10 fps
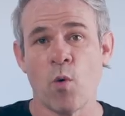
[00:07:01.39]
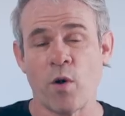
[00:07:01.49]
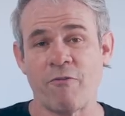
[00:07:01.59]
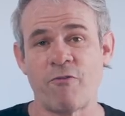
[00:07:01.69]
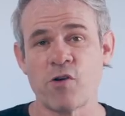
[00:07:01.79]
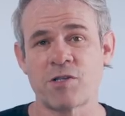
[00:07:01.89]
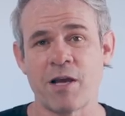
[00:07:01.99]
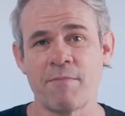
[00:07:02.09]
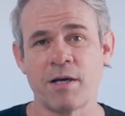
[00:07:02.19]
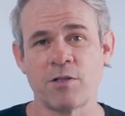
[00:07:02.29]
When it first
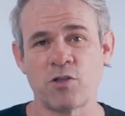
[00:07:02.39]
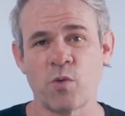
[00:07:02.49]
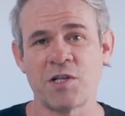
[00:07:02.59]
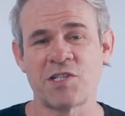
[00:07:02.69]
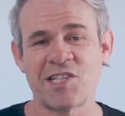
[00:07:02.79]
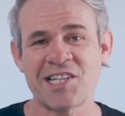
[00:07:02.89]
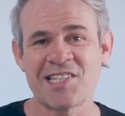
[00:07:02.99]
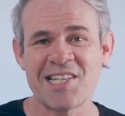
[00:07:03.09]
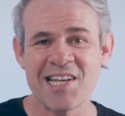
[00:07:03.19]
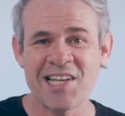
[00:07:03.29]
came out in the
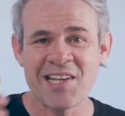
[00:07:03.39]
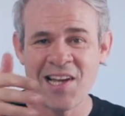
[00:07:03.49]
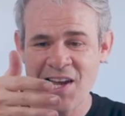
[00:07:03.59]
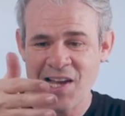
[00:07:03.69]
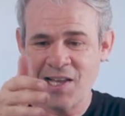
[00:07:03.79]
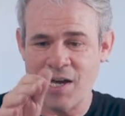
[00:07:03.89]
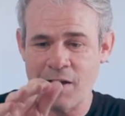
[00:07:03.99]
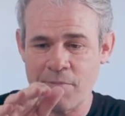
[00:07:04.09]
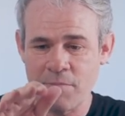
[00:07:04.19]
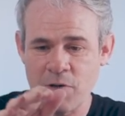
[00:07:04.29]
2016,
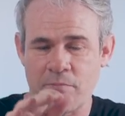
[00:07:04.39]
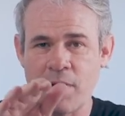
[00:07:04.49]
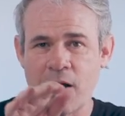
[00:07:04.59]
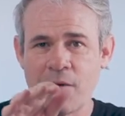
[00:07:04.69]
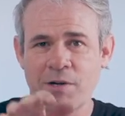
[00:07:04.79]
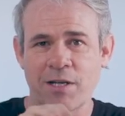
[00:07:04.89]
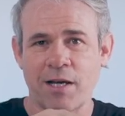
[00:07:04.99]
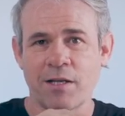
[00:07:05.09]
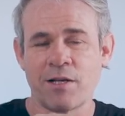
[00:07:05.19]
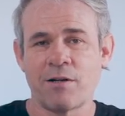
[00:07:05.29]
um, your palm would
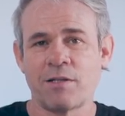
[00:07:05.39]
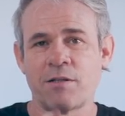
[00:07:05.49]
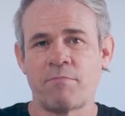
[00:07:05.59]
kind of get on there.